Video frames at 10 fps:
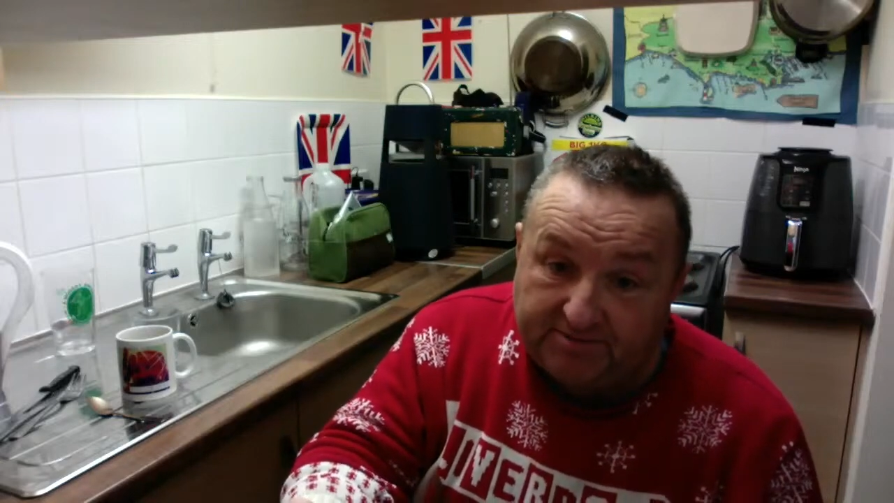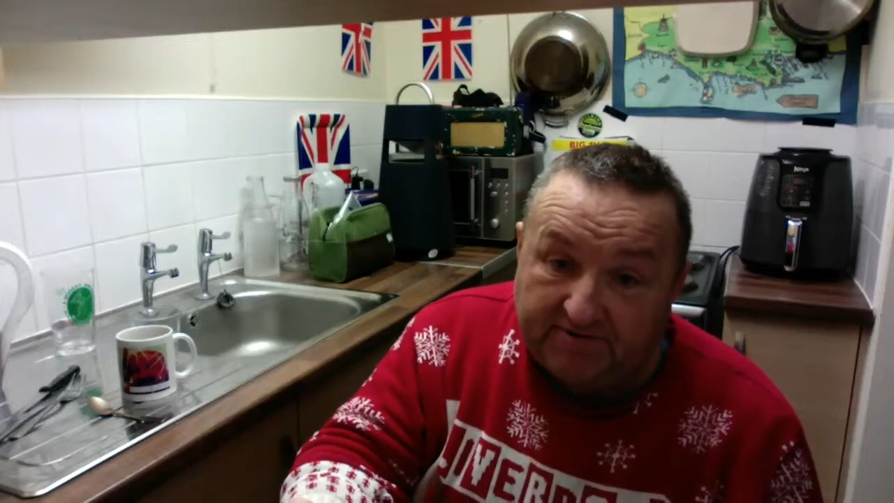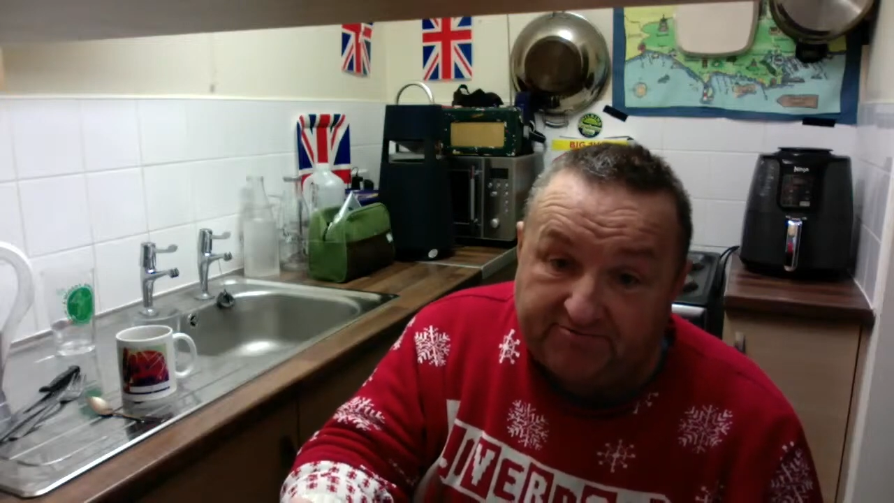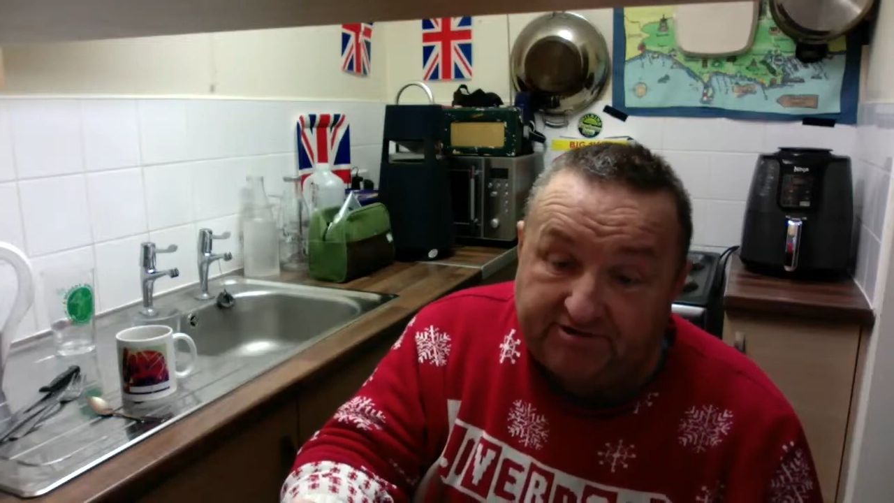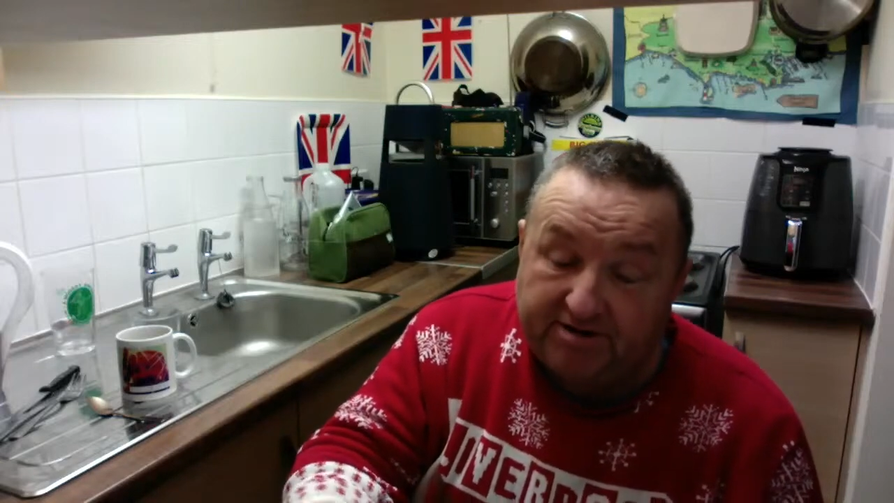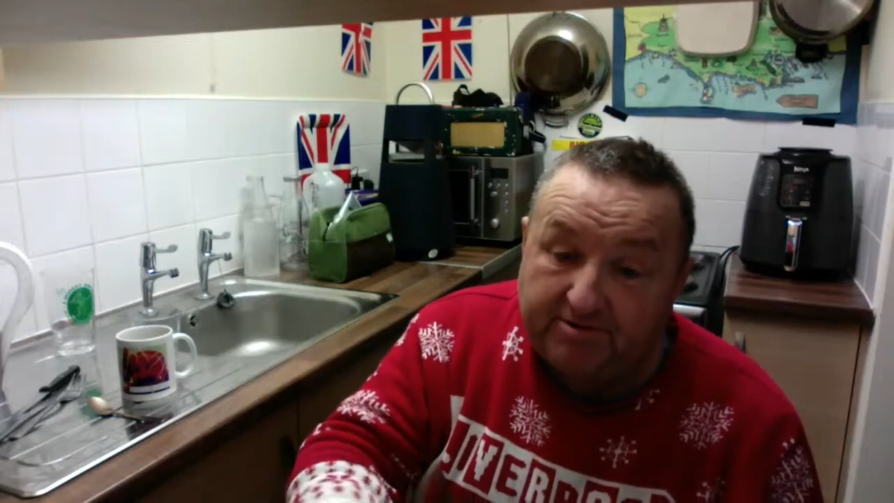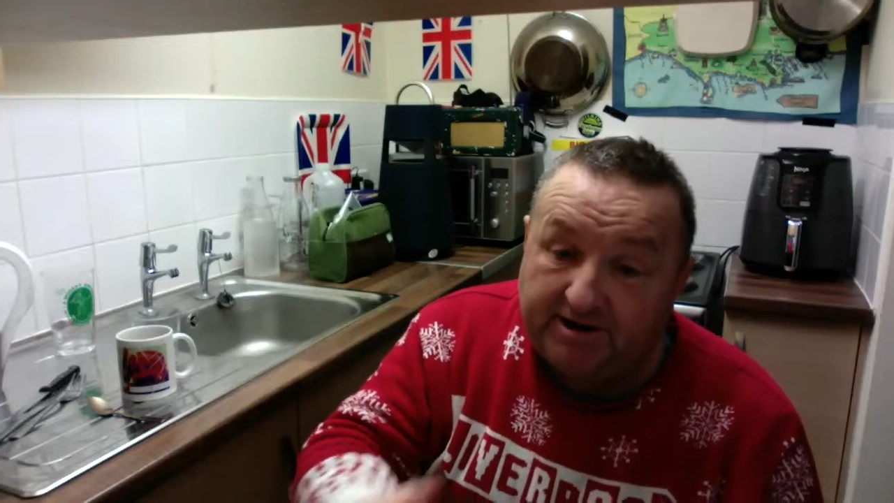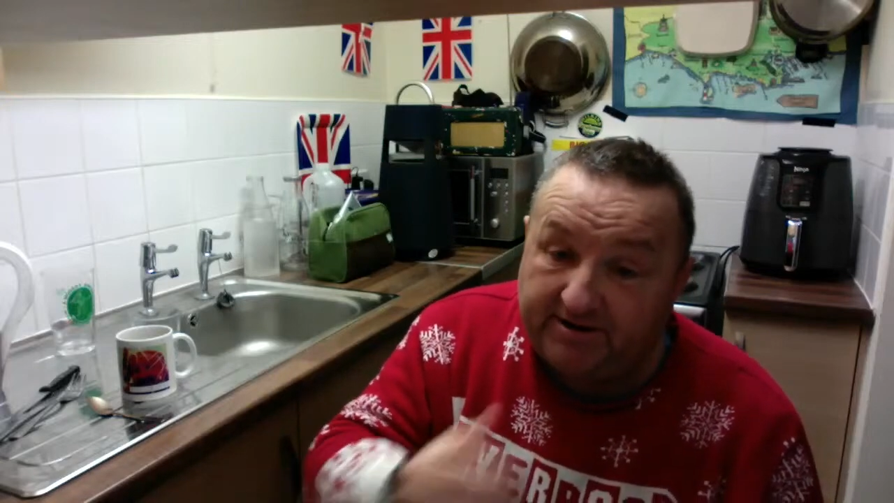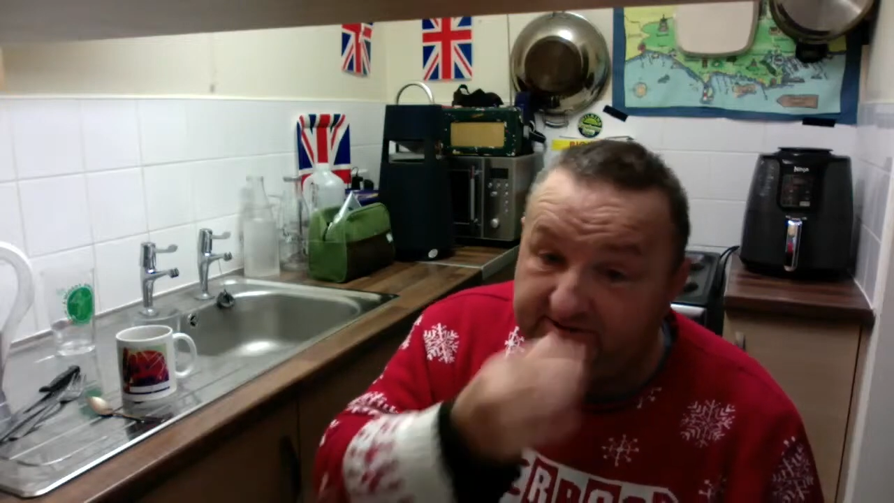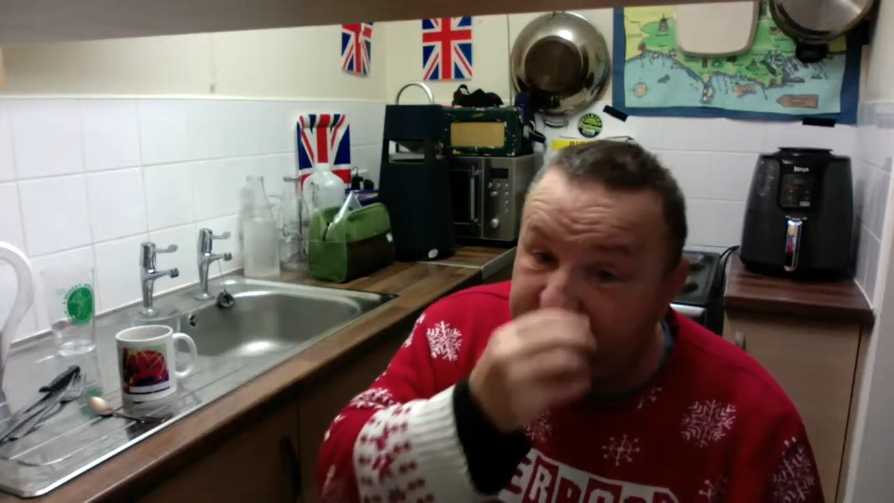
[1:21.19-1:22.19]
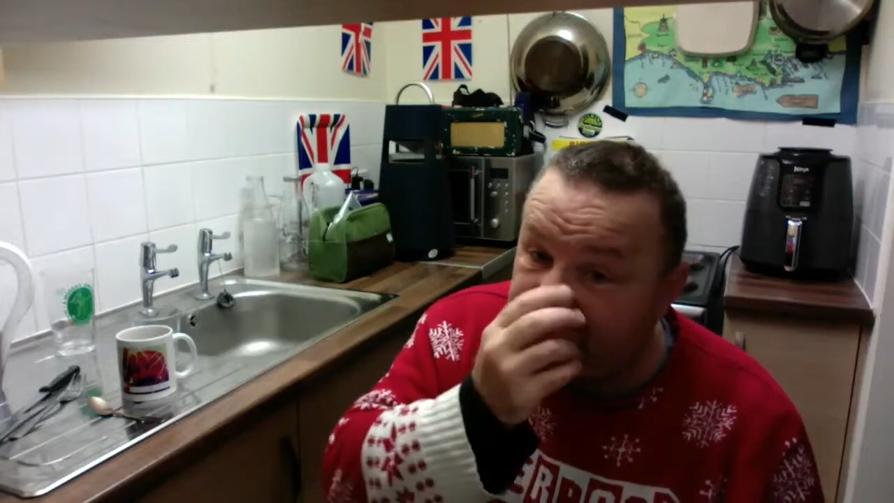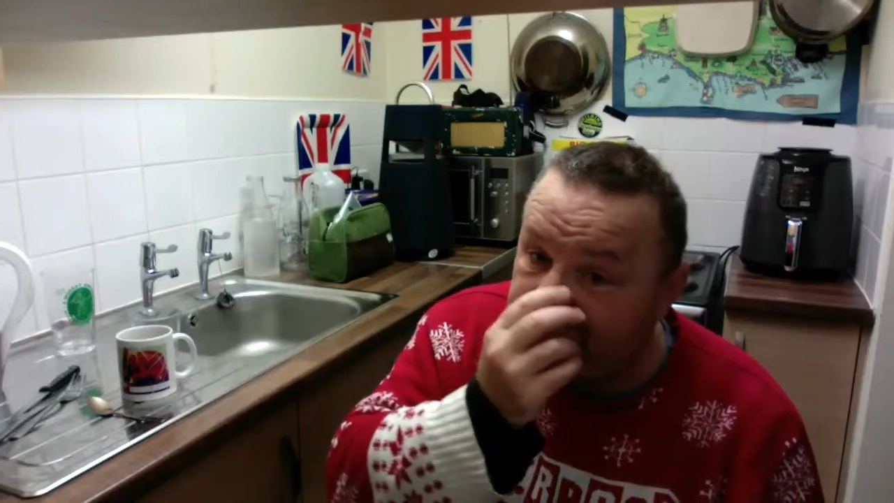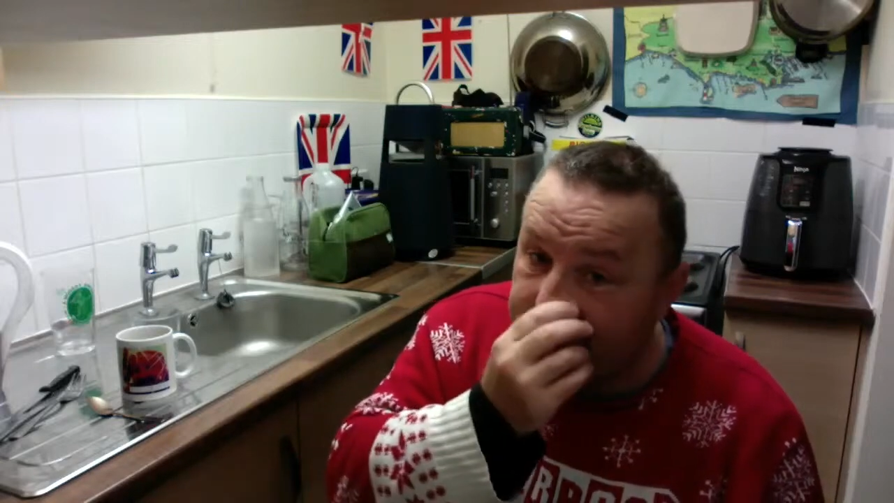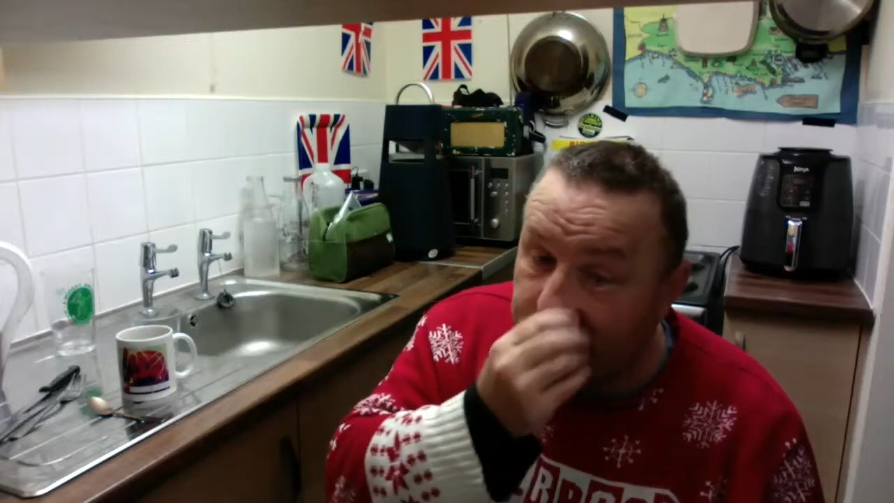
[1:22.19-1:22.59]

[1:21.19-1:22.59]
about three weeks.